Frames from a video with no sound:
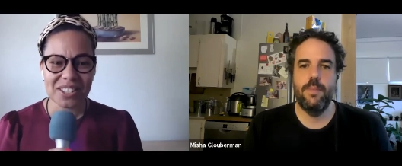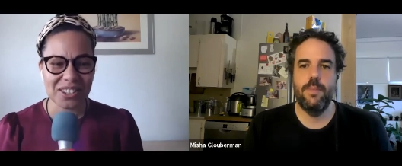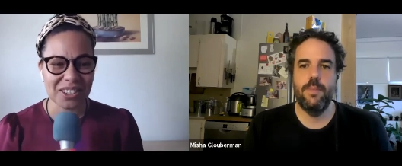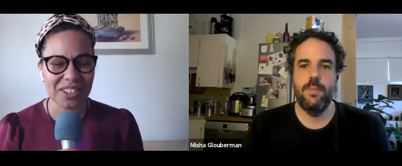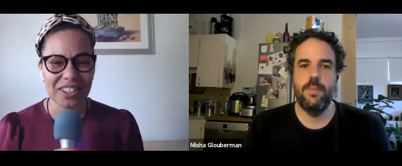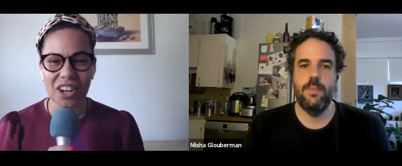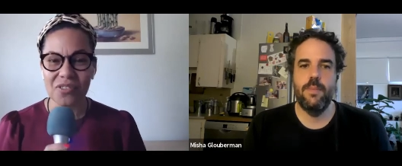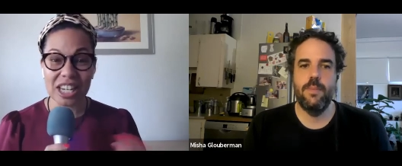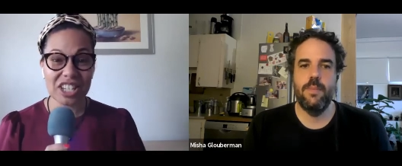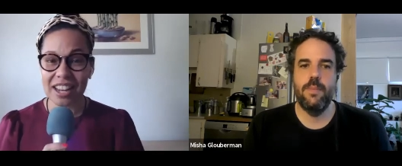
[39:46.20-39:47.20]
Speaker 1: you
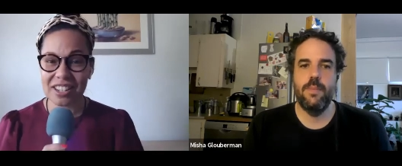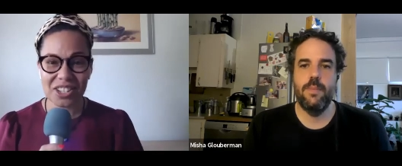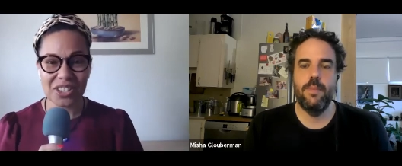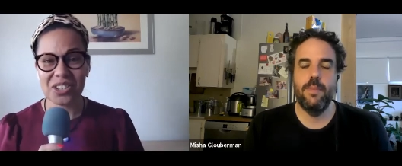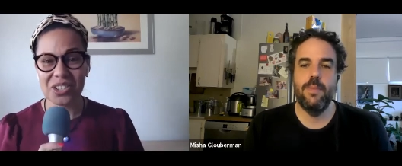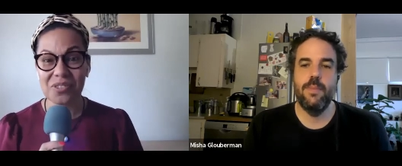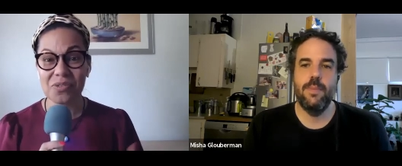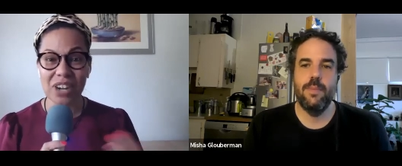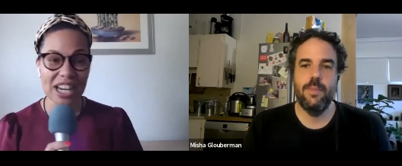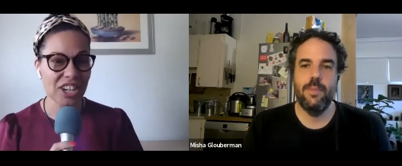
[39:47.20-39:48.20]
know, reach out to you,
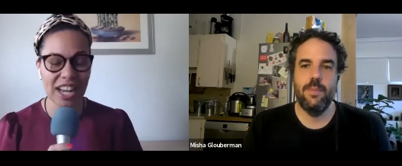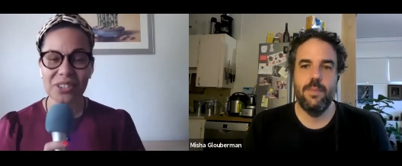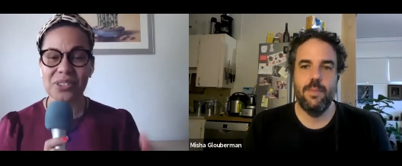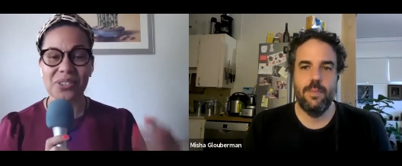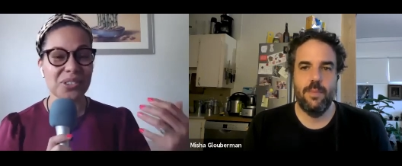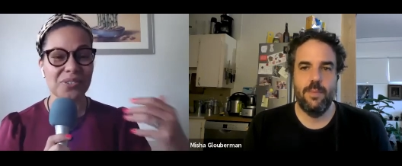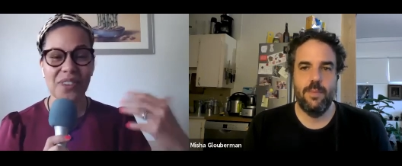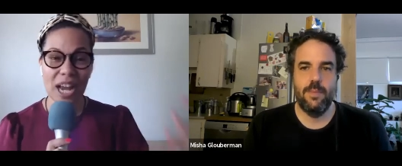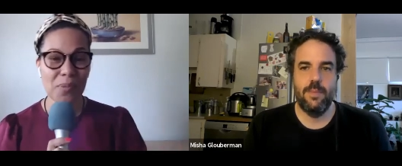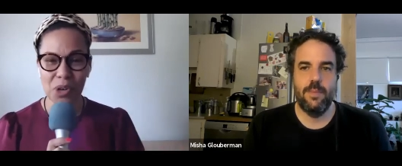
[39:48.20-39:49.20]
read your article,
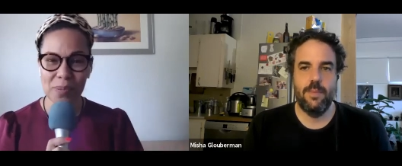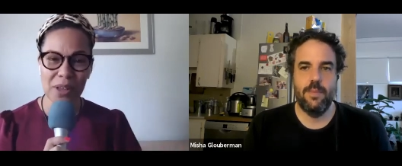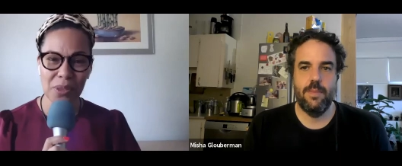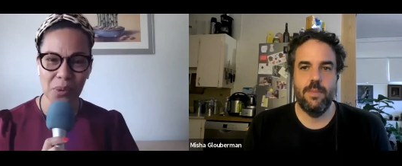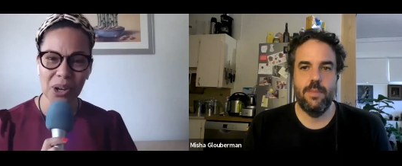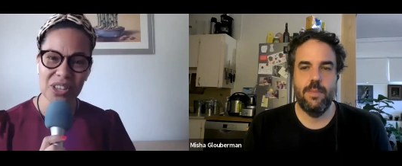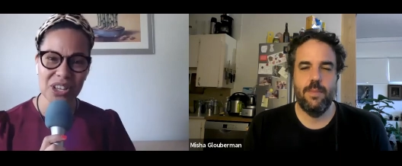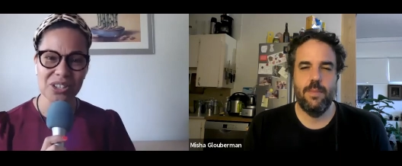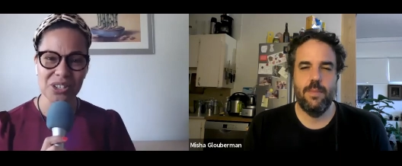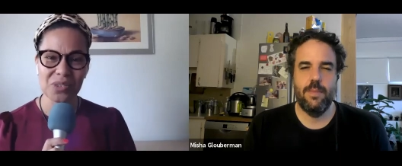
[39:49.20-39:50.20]
find out more about the work
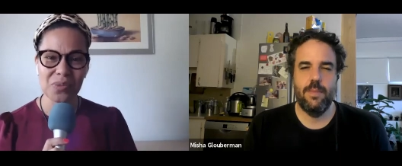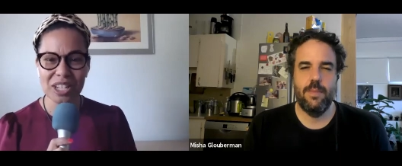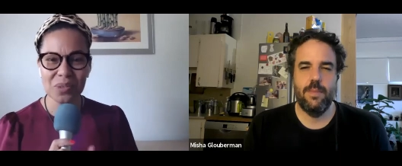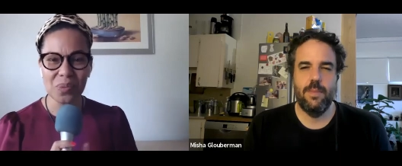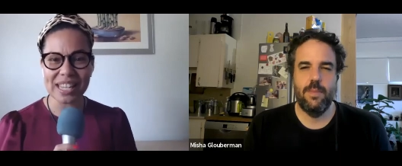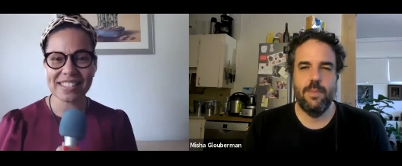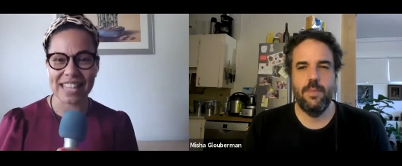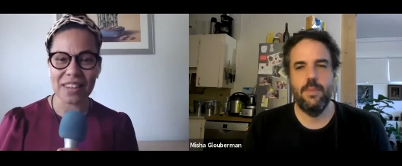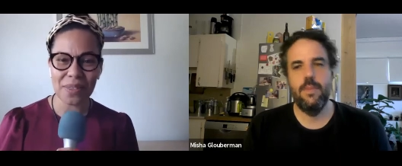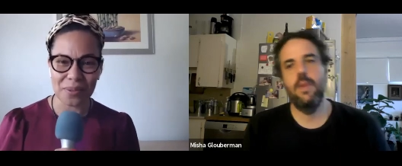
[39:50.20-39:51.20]
that you do, where should we
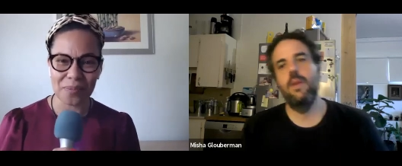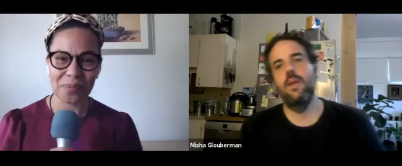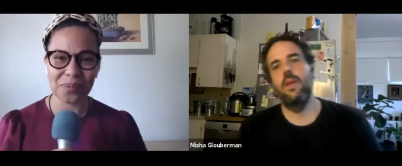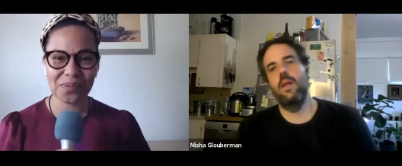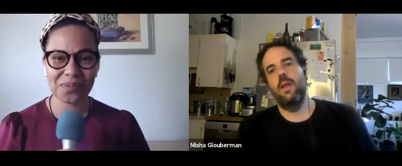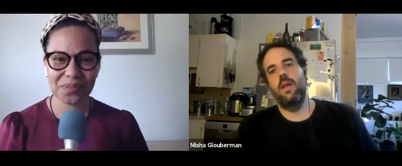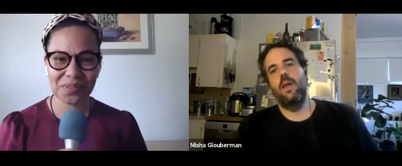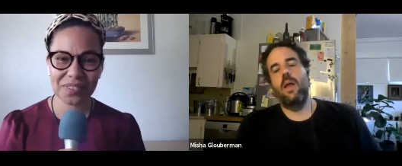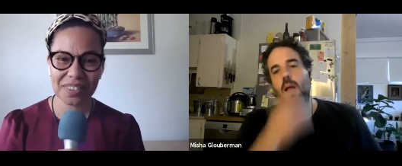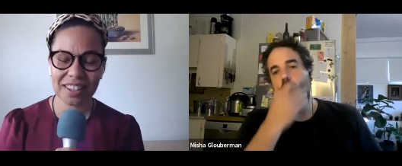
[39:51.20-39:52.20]
send them?
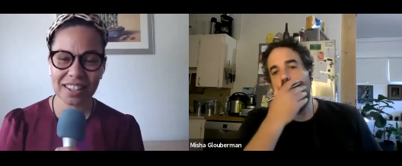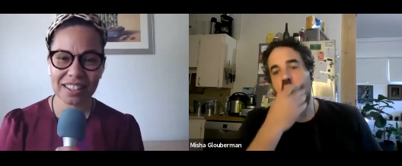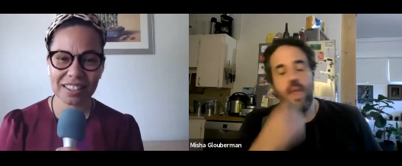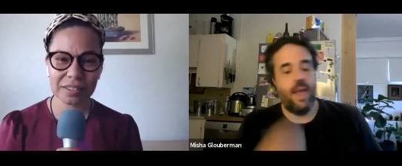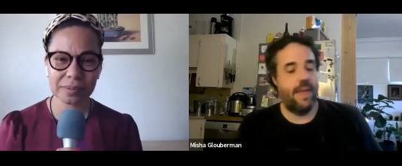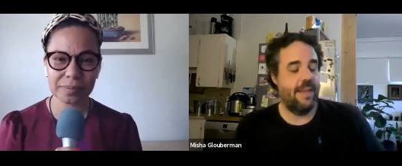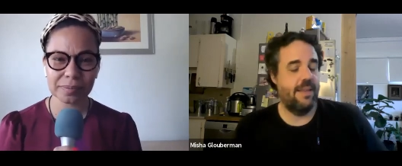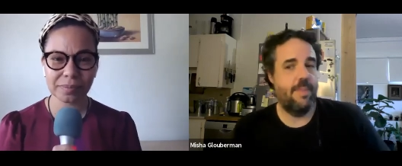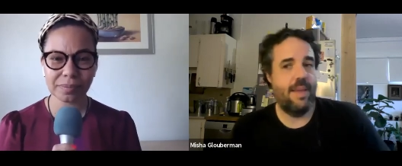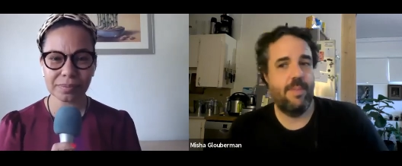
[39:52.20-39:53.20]
Speaker 2: Uh, I
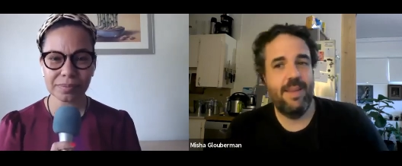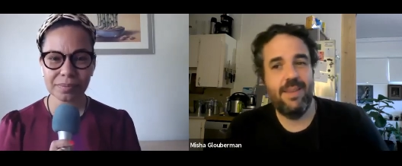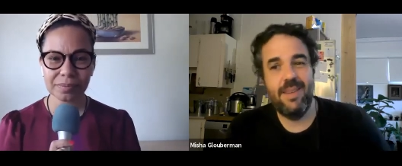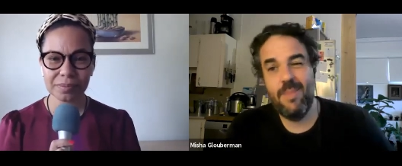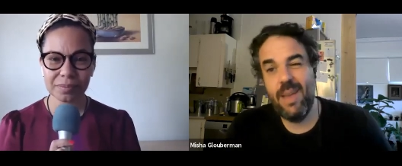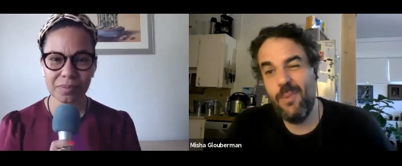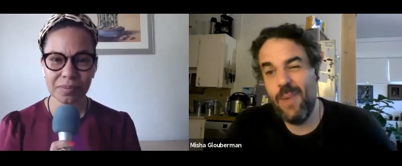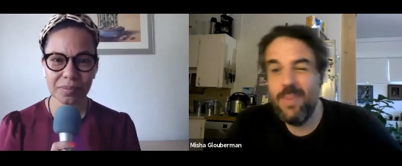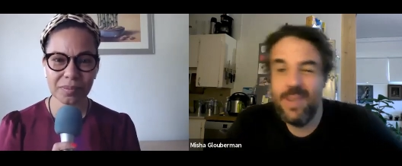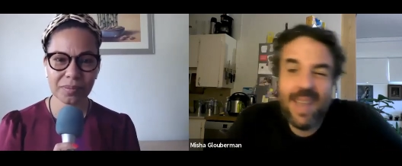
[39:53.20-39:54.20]
guess the best place is my
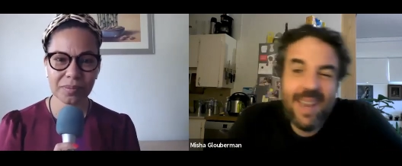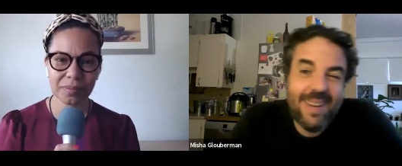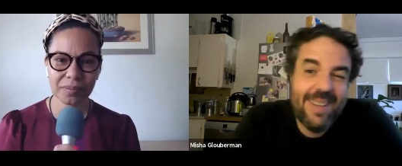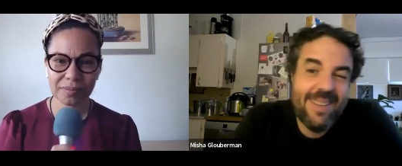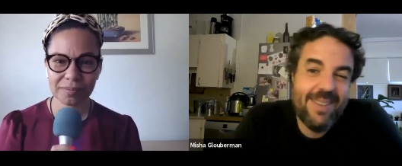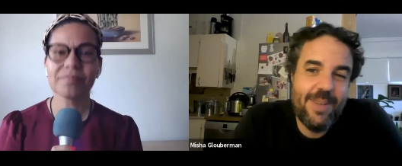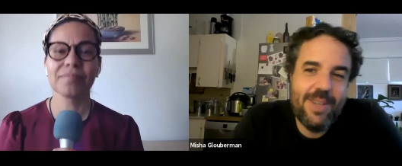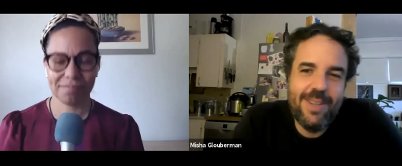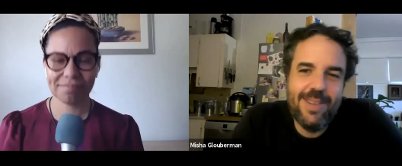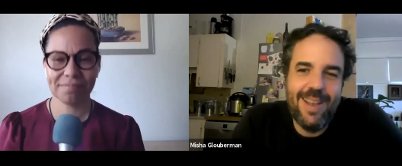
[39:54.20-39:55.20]
website, it's,
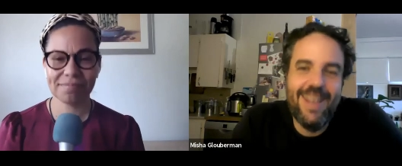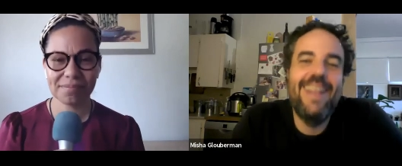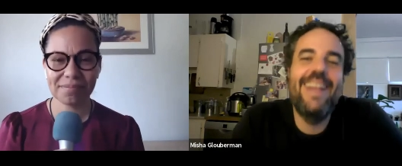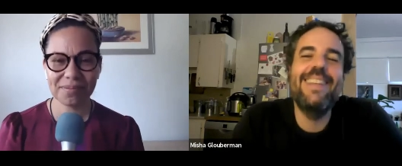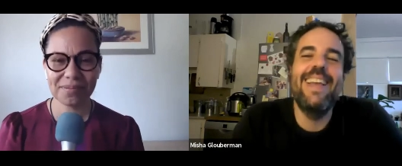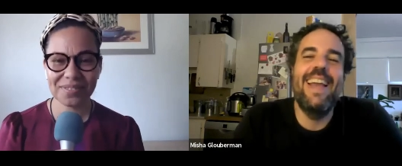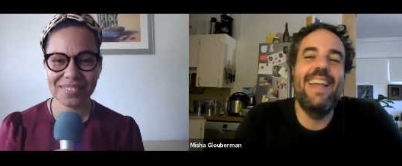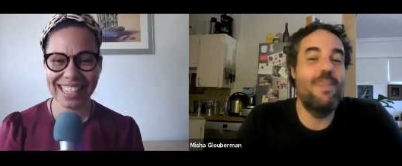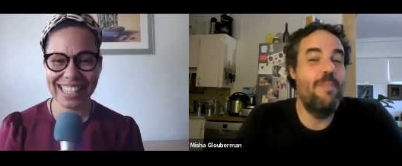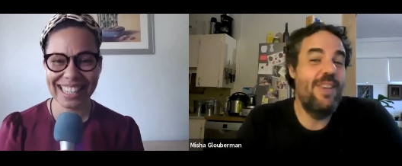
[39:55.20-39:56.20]
which is uh, it's,
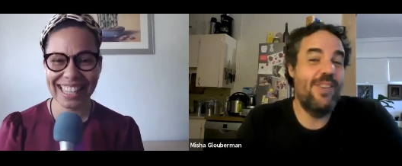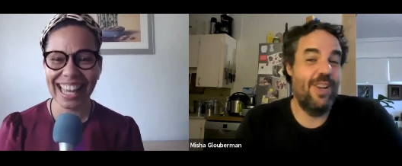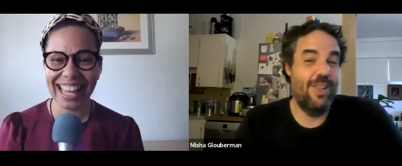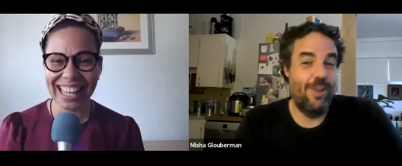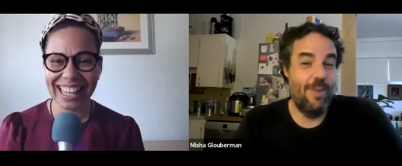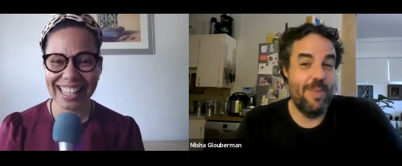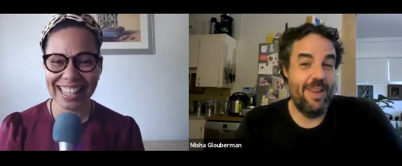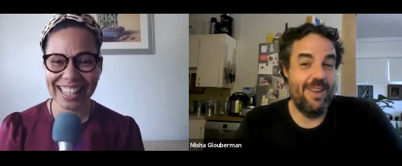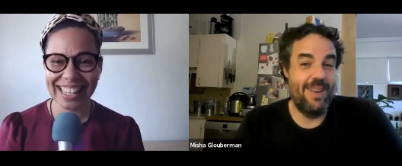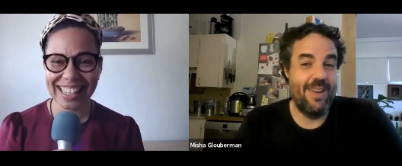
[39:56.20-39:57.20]
it's misha
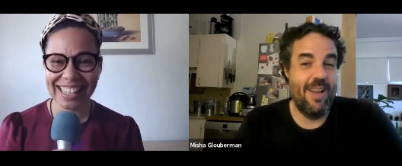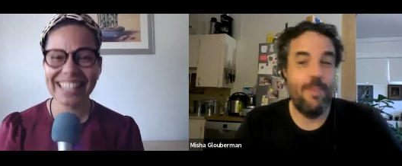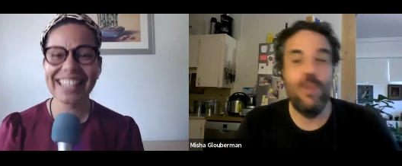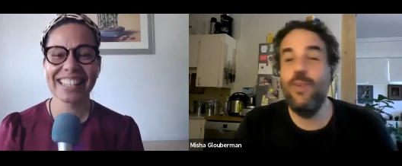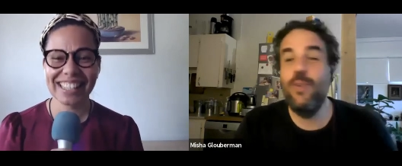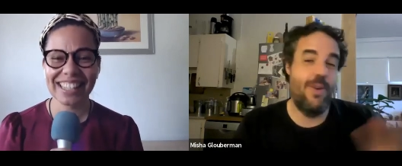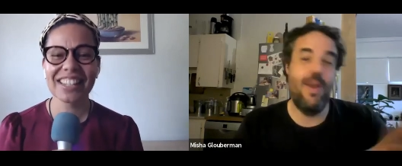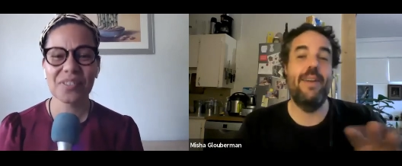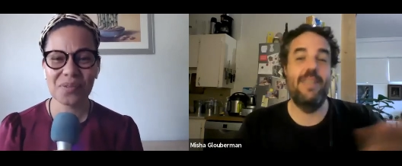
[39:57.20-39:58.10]
glouberman dot com. You don't know how